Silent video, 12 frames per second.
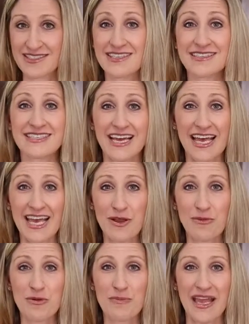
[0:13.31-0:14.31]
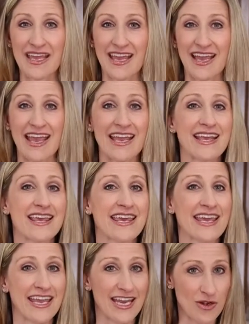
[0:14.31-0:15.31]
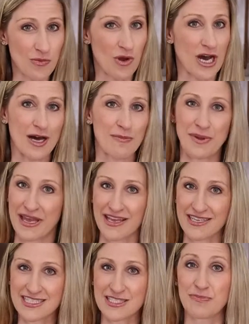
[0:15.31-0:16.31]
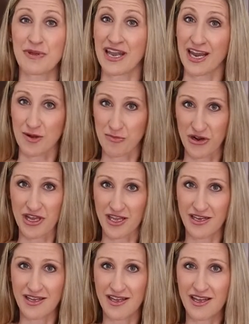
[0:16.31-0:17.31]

Today we're making a quinoa-based banana bread.